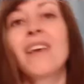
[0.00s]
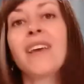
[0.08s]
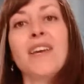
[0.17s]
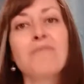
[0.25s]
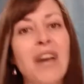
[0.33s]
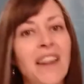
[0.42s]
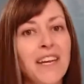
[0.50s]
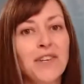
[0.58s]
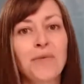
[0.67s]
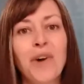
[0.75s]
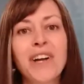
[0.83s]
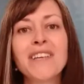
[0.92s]
In my
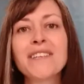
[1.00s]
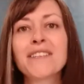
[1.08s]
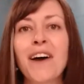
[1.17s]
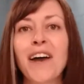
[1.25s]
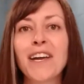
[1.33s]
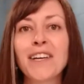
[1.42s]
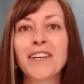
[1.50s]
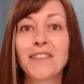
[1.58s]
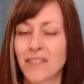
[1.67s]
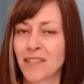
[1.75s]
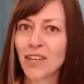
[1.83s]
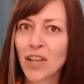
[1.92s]
late 20s, I
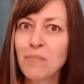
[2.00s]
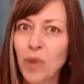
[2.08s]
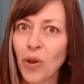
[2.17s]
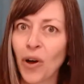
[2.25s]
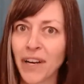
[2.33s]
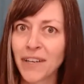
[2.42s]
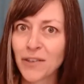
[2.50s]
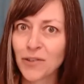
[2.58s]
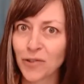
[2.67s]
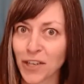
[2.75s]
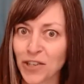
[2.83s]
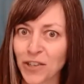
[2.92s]
still employed
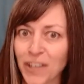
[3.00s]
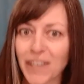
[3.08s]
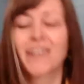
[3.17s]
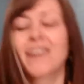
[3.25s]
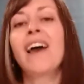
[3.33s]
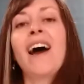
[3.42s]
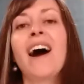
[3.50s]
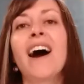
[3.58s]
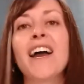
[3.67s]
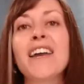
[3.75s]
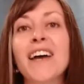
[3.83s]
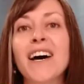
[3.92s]
traditionally.
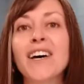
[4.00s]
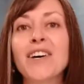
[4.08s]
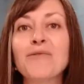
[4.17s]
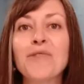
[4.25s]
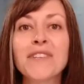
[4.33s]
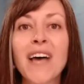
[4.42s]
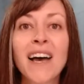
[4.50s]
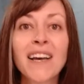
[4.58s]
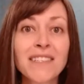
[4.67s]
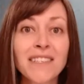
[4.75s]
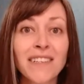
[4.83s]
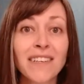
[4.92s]
I was
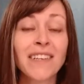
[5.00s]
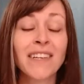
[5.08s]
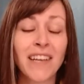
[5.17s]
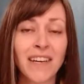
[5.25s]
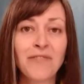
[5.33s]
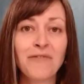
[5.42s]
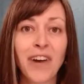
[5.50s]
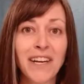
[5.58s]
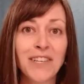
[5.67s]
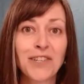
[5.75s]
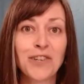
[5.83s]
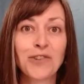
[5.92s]
asked and
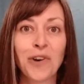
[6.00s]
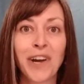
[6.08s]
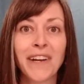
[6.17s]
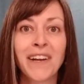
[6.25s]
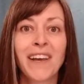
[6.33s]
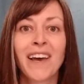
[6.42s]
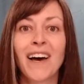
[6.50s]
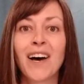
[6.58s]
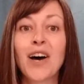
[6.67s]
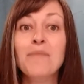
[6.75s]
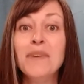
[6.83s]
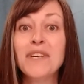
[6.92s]
invited to join
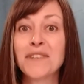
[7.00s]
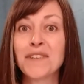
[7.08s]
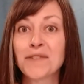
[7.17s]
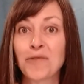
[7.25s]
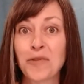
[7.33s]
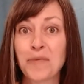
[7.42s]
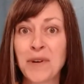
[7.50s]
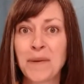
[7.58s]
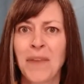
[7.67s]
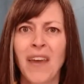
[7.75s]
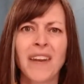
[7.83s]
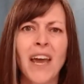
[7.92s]
a business group.
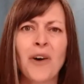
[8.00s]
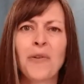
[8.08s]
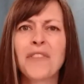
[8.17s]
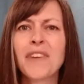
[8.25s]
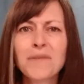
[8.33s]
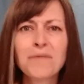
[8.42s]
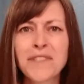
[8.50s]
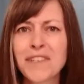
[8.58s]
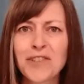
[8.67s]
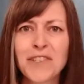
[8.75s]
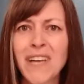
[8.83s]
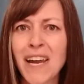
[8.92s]
Now, this
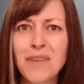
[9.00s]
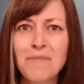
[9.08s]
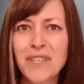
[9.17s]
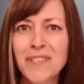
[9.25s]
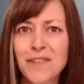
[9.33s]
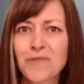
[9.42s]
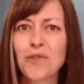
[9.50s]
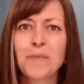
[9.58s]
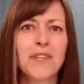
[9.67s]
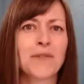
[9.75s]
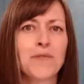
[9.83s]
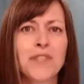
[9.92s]
wasn't just any business
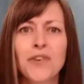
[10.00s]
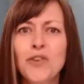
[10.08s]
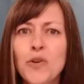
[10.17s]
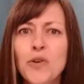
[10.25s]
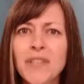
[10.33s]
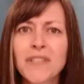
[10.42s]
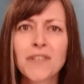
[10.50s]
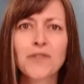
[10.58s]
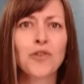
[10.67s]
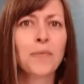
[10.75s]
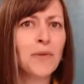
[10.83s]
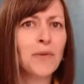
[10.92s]
group. This was a new business
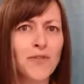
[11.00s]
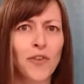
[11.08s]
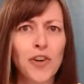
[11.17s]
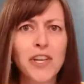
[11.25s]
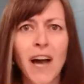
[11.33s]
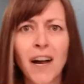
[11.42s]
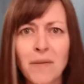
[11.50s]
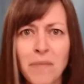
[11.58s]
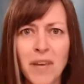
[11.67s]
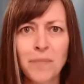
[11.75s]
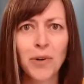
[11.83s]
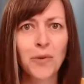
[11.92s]
group. It was for young
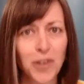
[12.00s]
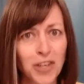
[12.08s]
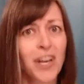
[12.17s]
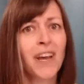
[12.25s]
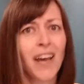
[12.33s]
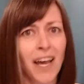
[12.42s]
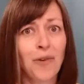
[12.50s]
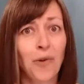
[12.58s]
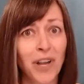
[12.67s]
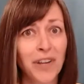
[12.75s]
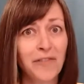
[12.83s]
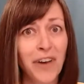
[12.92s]
people, which I
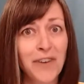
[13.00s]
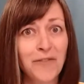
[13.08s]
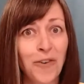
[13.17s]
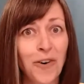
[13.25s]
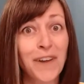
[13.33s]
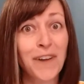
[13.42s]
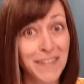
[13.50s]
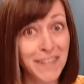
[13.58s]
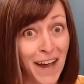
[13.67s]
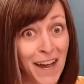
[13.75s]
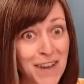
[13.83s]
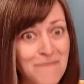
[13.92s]
qualified for at the
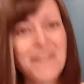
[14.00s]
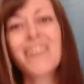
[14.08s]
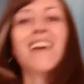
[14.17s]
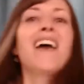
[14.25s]
time.